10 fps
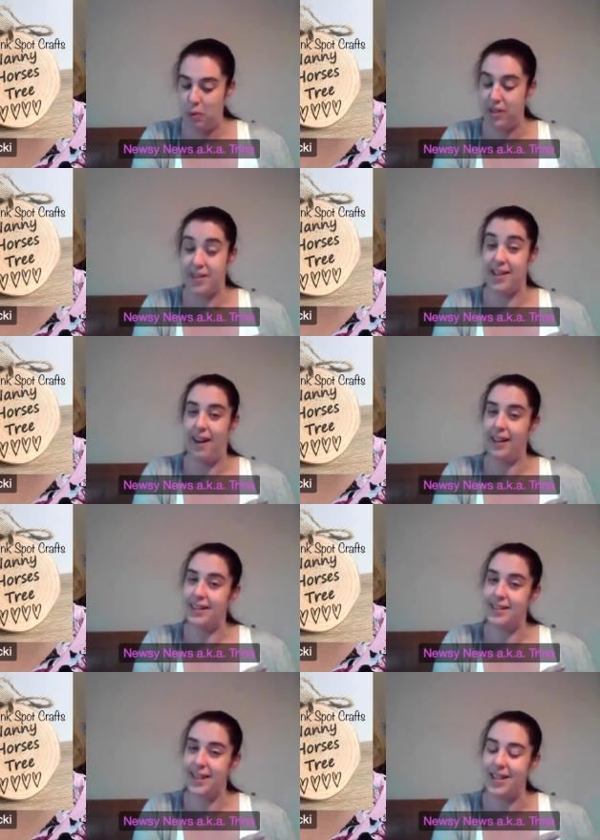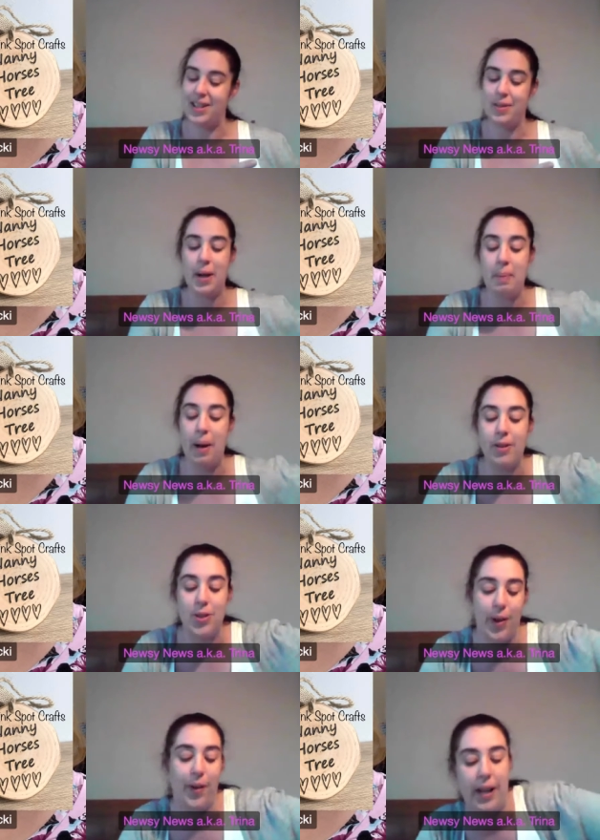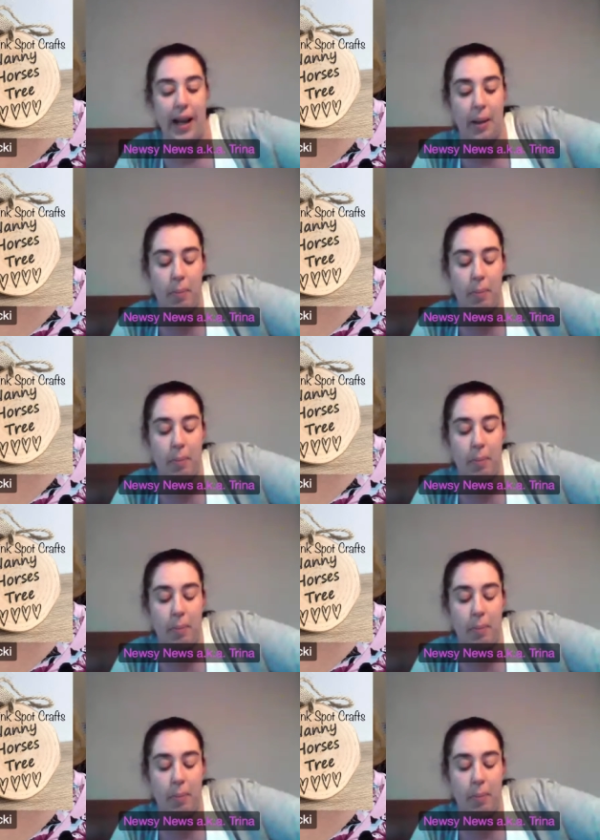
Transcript: wood slice is £3.50